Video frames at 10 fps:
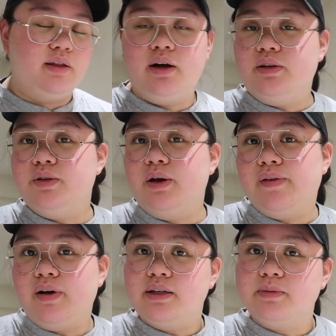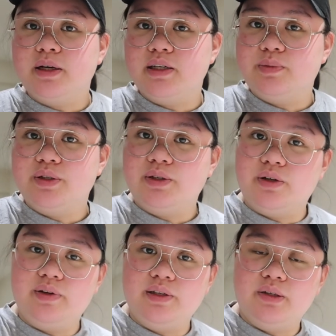They also have awesome customer
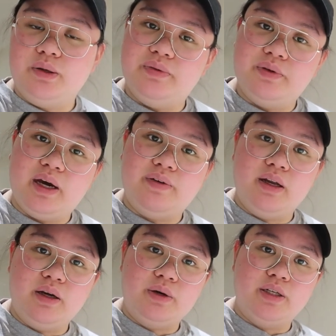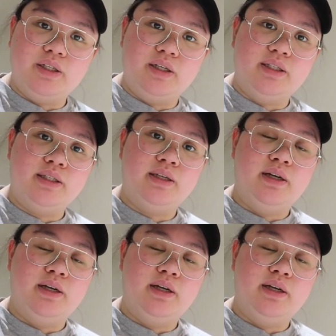service, so if you have any questions,